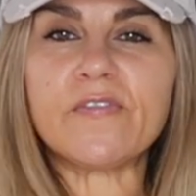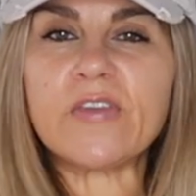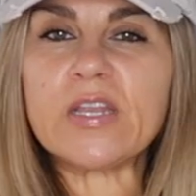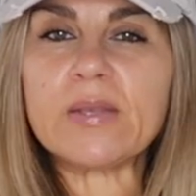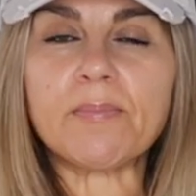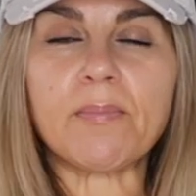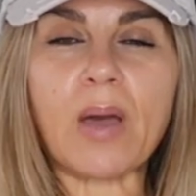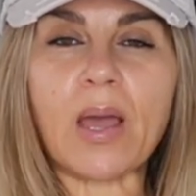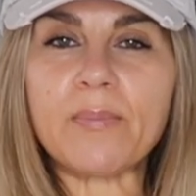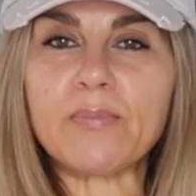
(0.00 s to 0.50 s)

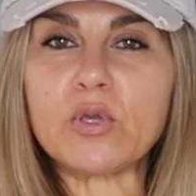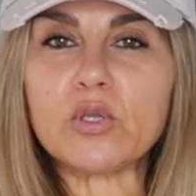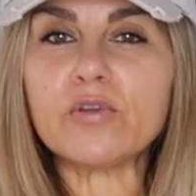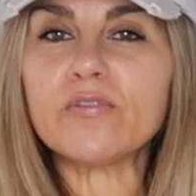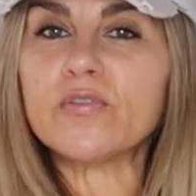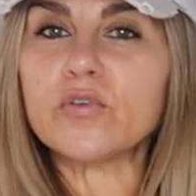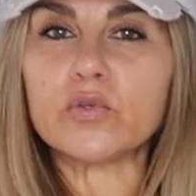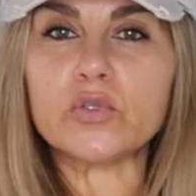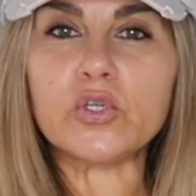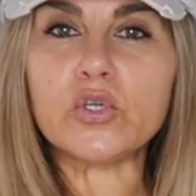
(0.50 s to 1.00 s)
fit my
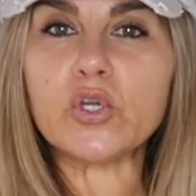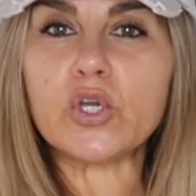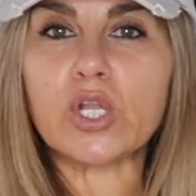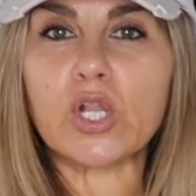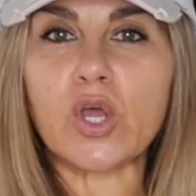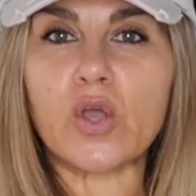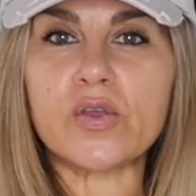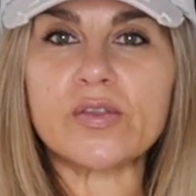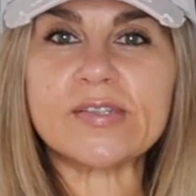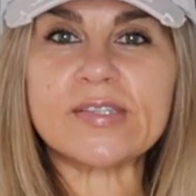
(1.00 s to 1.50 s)
beautiful new
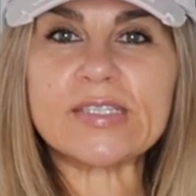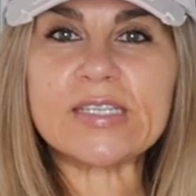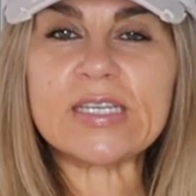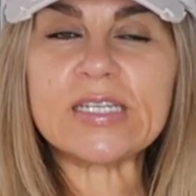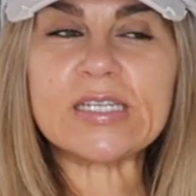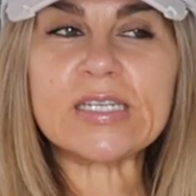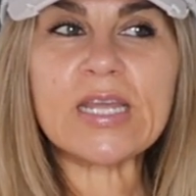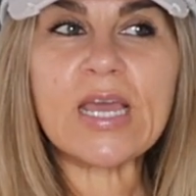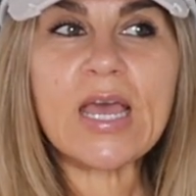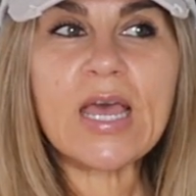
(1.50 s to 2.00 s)
clothes
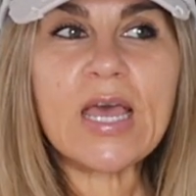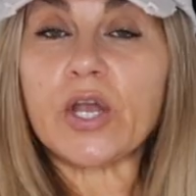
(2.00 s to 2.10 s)
in.